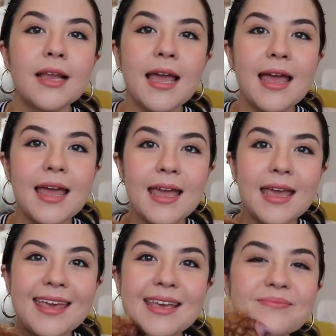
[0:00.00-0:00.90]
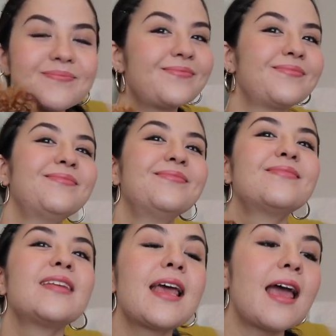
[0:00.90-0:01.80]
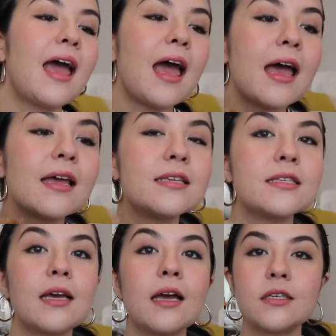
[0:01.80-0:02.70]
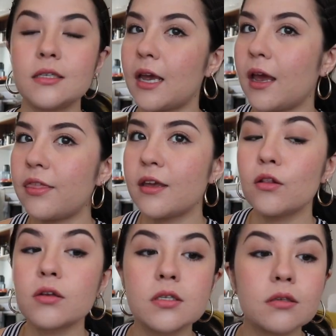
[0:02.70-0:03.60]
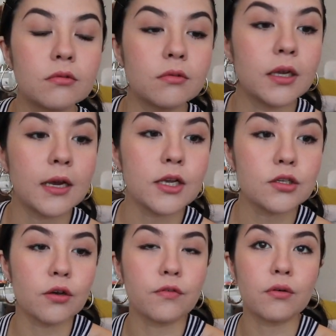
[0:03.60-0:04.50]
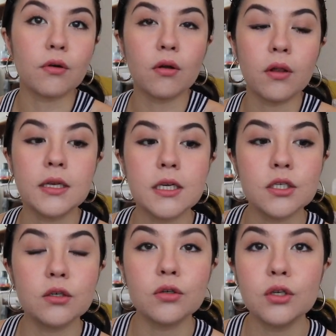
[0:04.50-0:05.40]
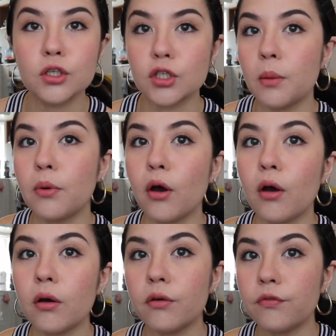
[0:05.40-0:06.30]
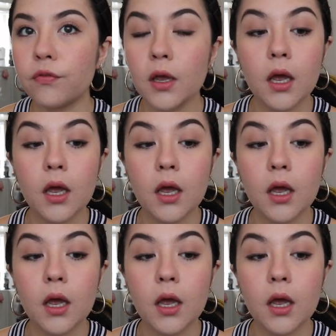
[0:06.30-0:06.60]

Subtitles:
hi. And I think it looks really nice overall. It does a good job of